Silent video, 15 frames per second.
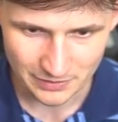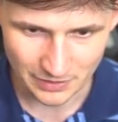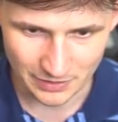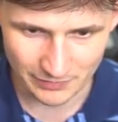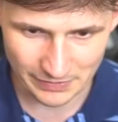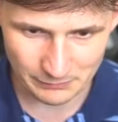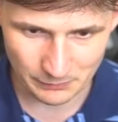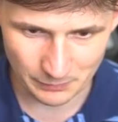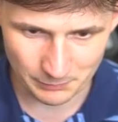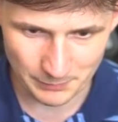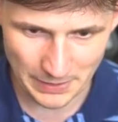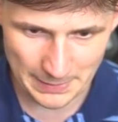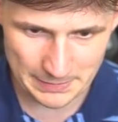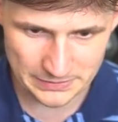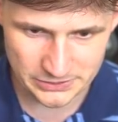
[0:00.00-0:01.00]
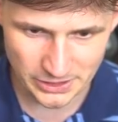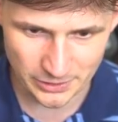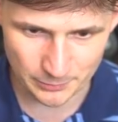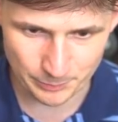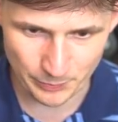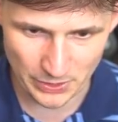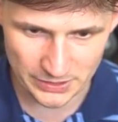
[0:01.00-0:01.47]
All right, well, my entire
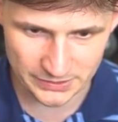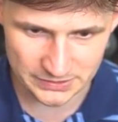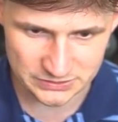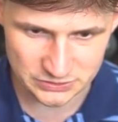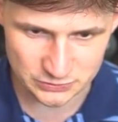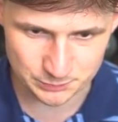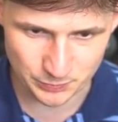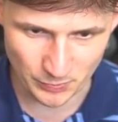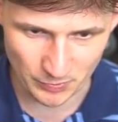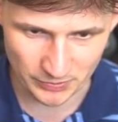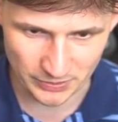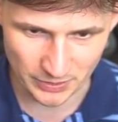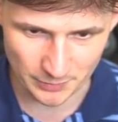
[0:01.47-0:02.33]
body is just broken